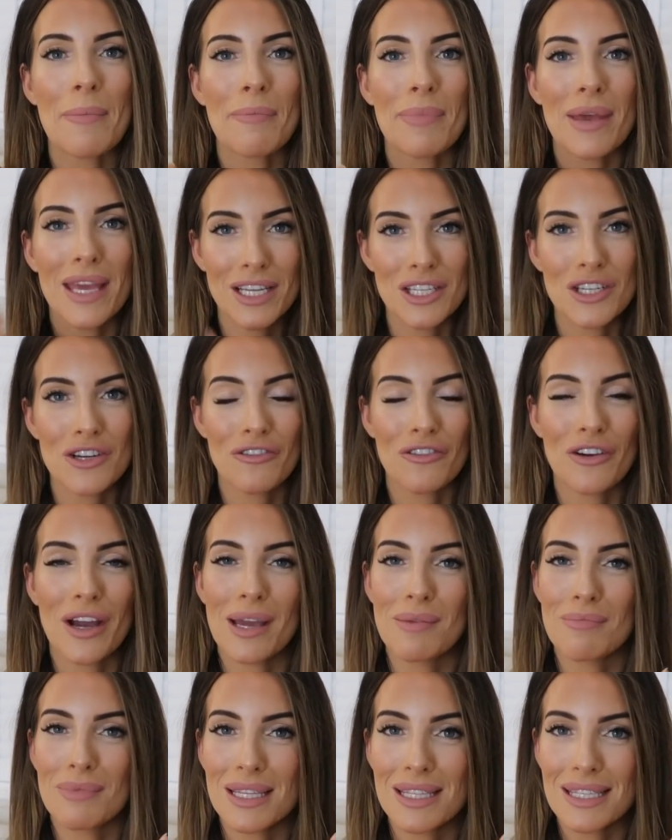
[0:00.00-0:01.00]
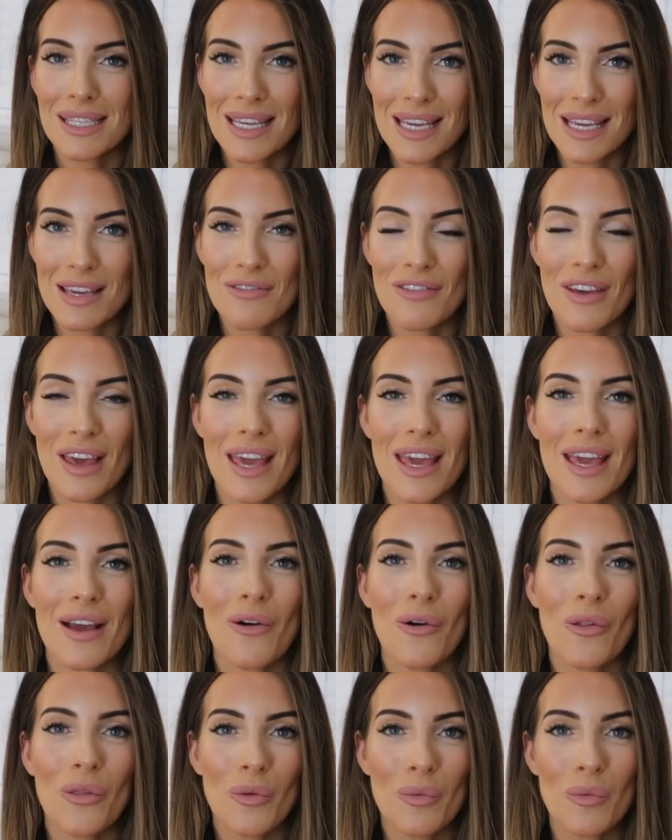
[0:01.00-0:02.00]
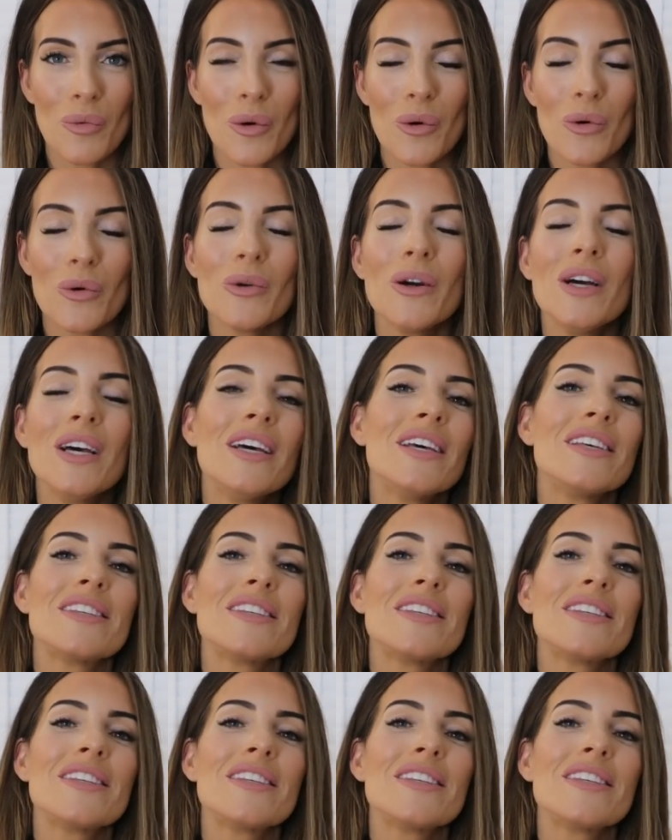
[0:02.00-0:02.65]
picture frame TV on the wall.